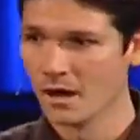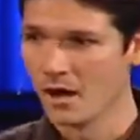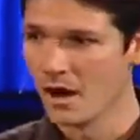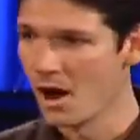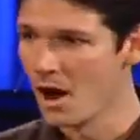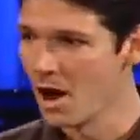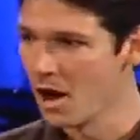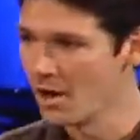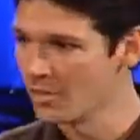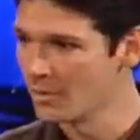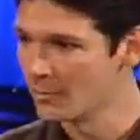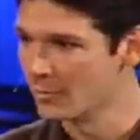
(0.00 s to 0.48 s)

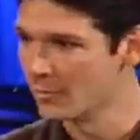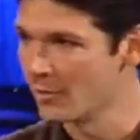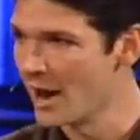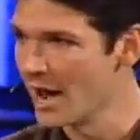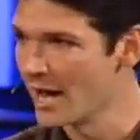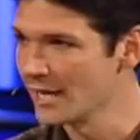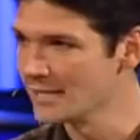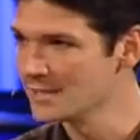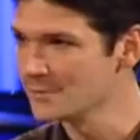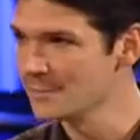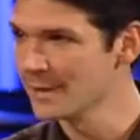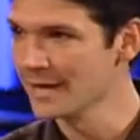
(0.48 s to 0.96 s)
All the
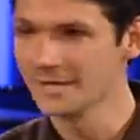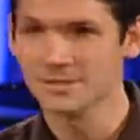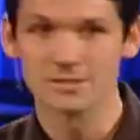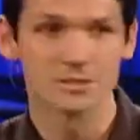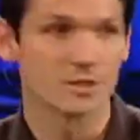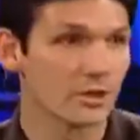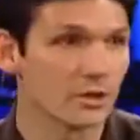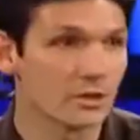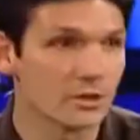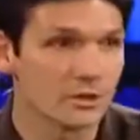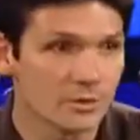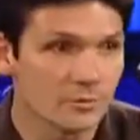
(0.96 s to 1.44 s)
bridesmaids,
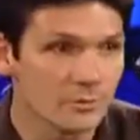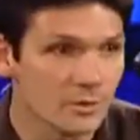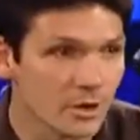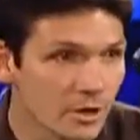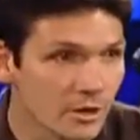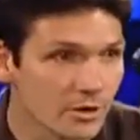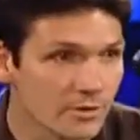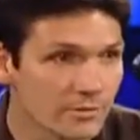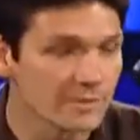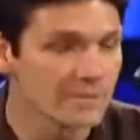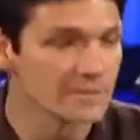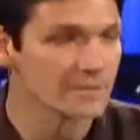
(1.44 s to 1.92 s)
girl, are you
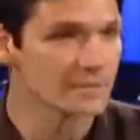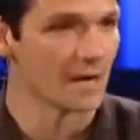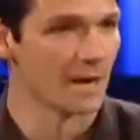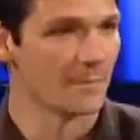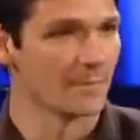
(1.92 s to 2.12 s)
nervous?